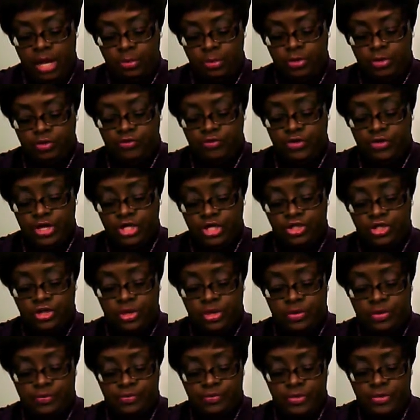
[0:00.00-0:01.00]

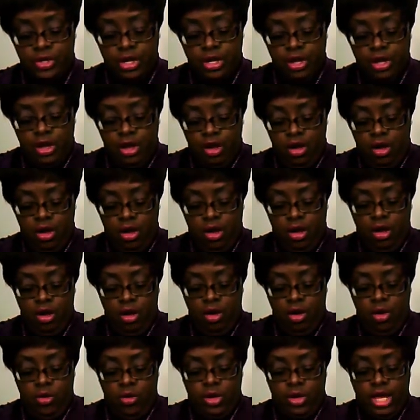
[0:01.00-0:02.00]
Provigil.
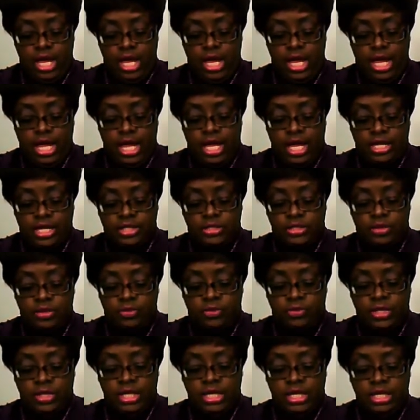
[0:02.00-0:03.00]
Okay, so
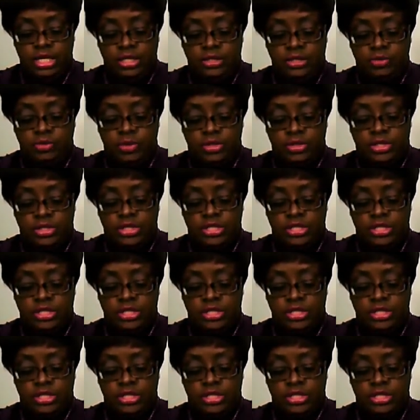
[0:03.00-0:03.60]
what the